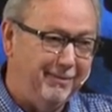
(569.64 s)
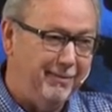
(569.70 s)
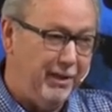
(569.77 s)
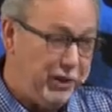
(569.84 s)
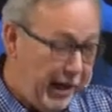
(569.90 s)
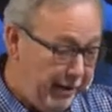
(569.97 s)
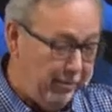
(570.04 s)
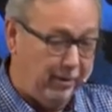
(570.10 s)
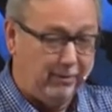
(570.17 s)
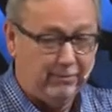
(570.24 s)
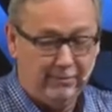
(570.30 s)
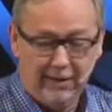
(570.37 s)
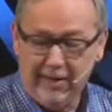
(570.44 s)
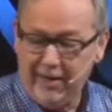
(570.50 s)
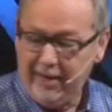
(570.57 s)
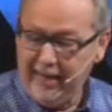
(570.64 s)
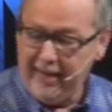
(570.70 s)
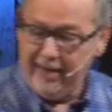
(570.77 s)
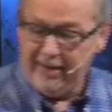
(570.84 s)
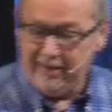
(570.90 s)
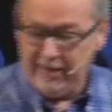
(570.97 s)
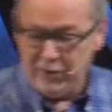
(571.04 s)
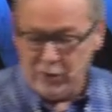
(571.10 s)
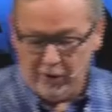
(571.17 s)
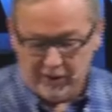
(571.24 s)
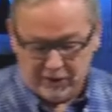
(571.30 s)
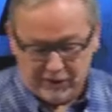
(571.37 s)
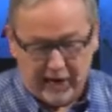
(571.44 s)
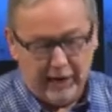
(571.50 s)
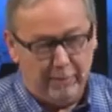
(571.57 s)
a general. And, and you're
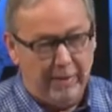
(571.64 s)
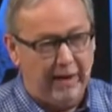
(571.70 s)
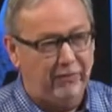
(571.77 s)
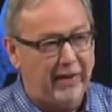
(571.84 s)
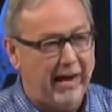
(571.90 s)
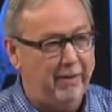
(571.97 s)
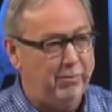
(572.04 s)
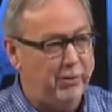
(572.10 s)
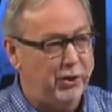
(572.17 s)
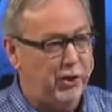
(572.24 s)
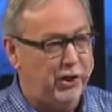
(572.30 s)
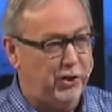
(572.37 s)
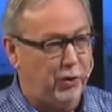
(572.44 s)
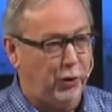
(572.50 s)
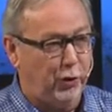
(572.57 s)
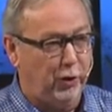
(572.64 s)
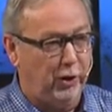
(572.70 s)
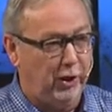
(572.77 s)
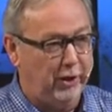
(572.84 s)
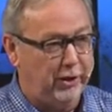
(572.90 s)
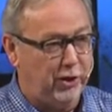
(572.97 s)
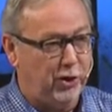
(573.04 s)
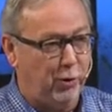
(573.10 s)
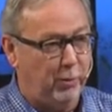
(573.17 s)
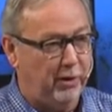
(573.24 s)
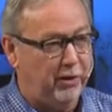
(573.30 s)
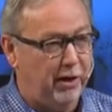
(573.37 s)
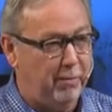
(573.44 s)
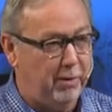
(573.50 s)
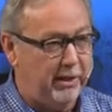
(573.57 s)
excited about that, but you get your third look and you're
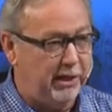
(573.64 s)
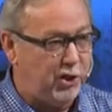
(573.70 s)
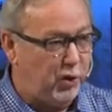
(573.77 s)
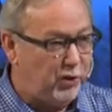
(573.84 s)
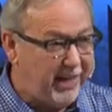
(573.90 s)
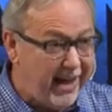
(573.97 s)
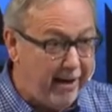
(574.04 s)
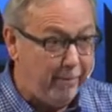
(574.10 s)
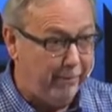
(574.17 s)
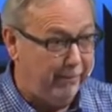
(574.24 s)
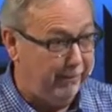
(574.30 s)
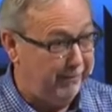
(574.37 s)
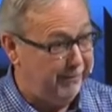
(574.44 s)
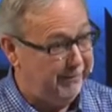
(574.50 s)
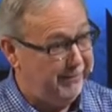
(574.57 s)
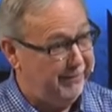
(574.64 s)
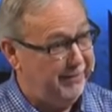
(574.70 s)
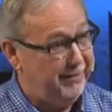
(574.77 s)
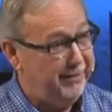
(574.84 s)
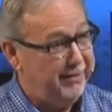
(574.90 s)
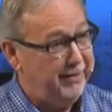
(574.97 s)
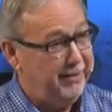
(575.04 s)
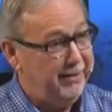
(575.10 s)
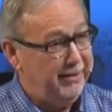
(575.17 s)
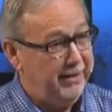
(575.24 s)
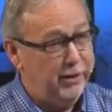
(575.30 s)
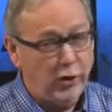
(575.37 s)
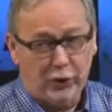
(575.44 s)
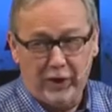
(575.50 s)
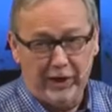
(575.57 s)
with him and they choose him.
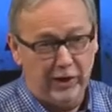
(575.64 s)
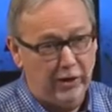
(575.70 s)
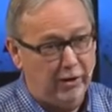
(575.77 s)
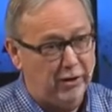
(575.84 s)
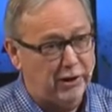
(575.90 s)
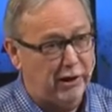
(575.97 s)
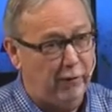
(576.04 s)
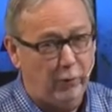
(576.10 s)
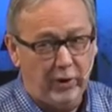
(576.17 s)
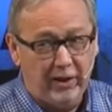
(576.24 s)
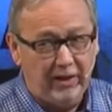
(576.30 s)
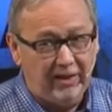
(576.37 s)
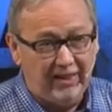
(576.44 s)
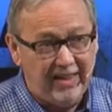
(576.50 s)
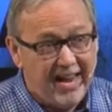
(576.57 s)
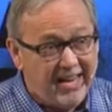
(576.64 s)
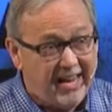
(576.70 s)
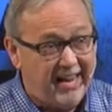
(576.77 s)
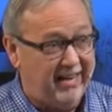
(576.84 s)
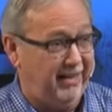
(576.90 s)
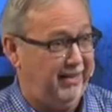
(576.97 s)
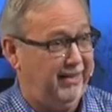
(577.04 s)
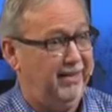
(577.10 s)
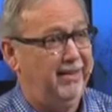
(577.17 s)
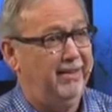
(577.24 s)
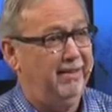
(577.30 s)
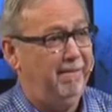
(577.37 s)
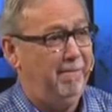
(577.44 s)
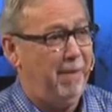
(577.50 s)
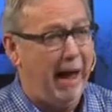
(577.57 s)
And you're thinking to yourself, what are they thinking?
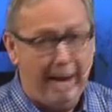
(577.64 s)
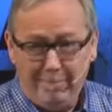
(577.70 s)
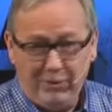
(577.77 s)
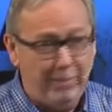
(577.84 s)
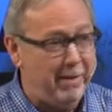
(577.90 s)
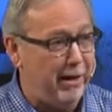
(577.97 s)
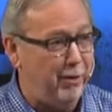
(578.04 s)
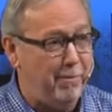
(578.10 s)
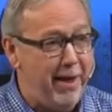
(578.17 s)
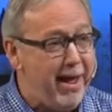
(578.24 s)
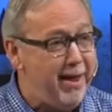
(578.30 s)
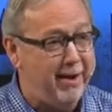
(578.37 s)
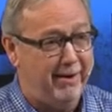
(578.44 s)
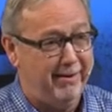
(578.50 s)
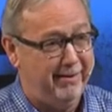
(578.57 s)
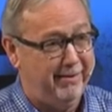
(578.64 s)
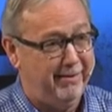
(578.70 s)
I'm the better man.